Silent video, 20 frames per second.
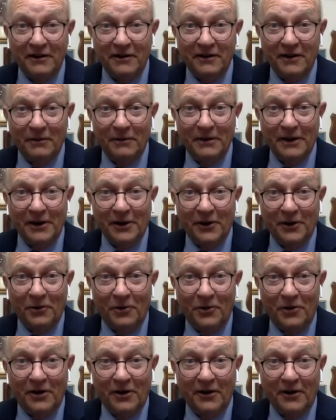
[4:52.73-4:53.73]
They'll be
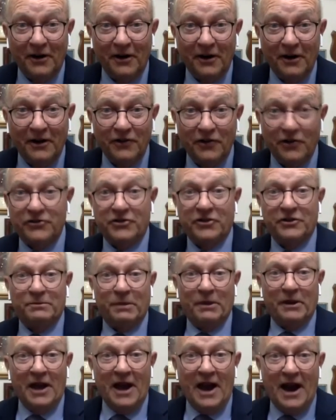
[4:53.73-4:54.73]
underwater, just as
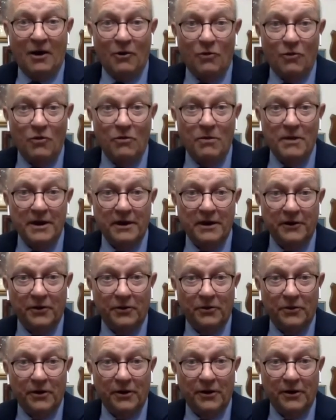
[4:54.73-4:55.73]
Palau will be
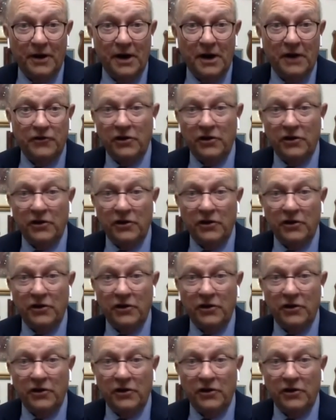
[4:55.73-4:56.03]
underwater,